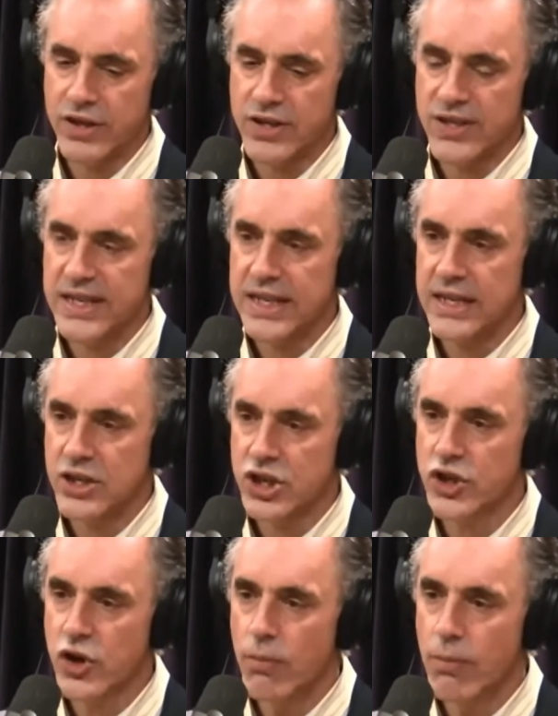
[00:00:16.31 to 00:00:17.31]
to cede
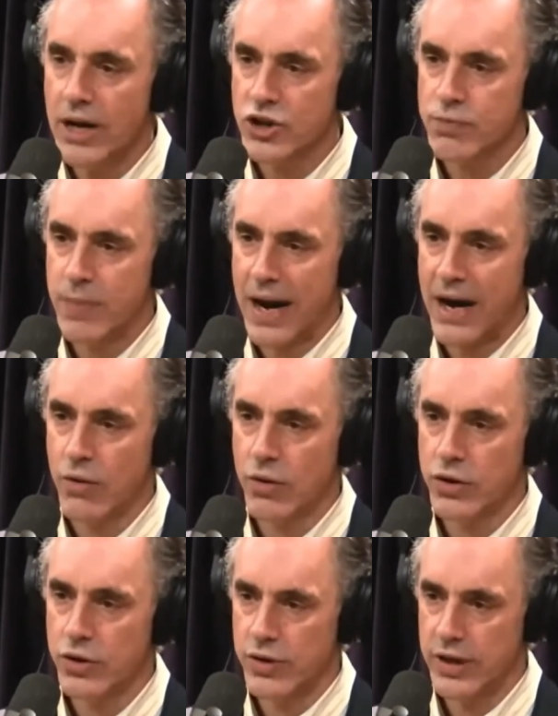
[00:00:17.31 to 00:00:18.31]
so much
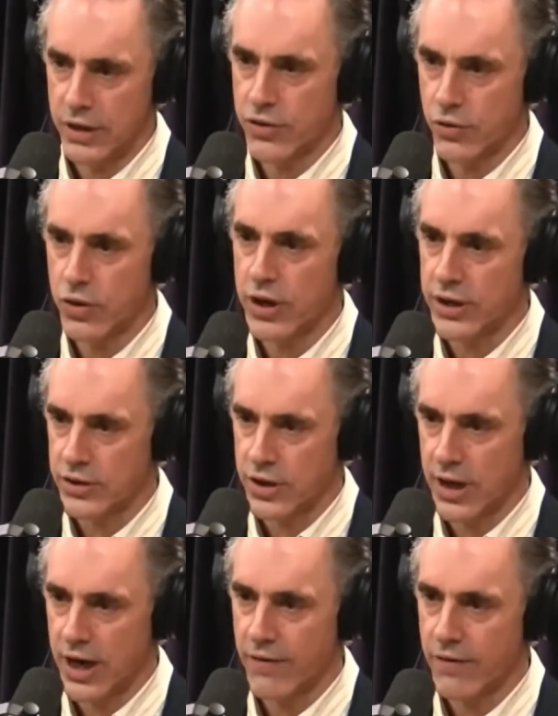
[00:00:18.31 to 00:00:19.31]
power to the authorities, to
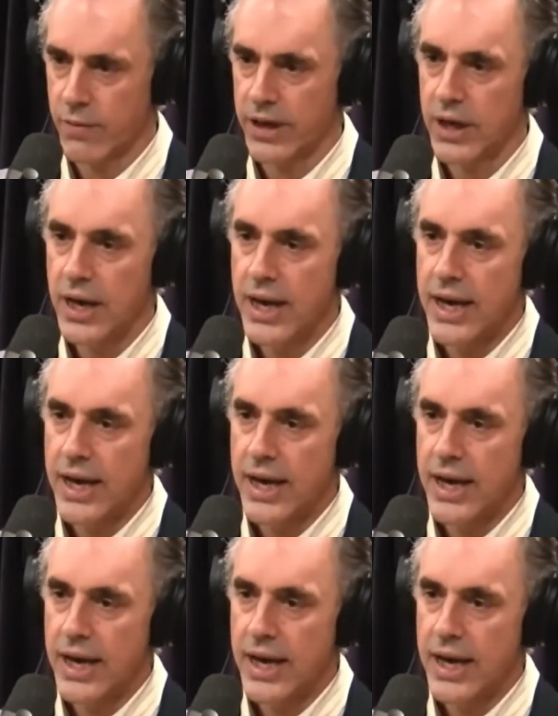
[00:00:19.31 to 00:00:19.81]
the government,